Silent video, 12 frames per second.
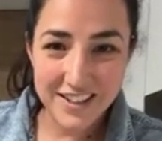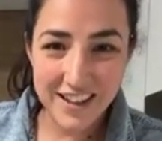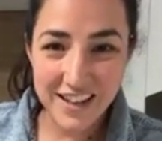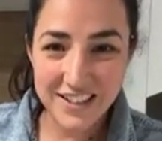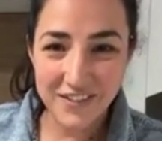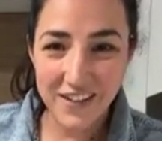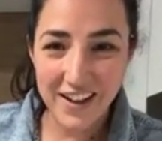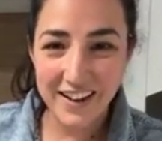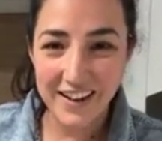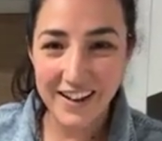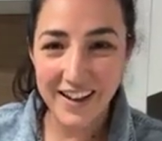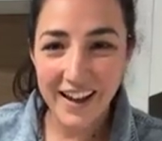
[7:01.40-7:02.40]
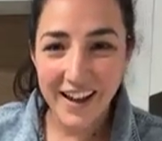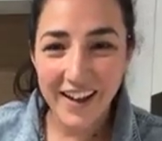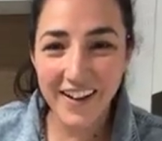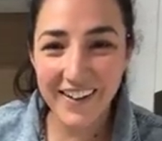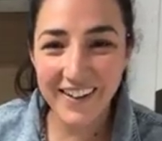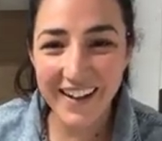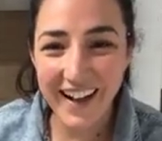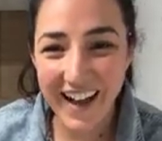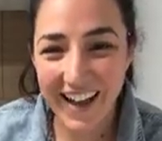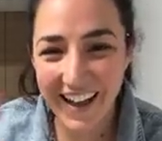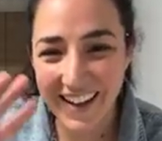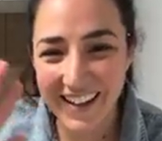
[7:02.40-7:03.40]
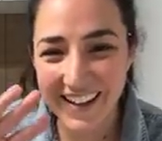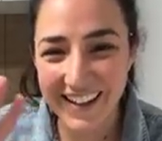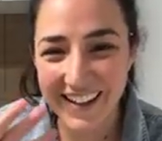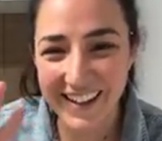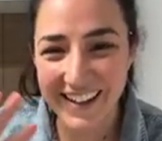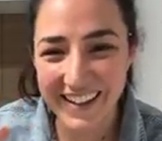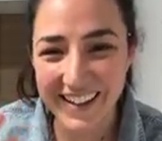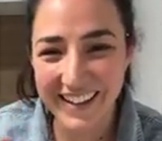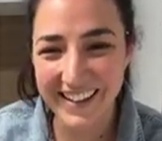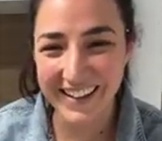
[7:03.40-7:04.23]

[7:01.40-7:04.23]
So that's fun. Oh, hi.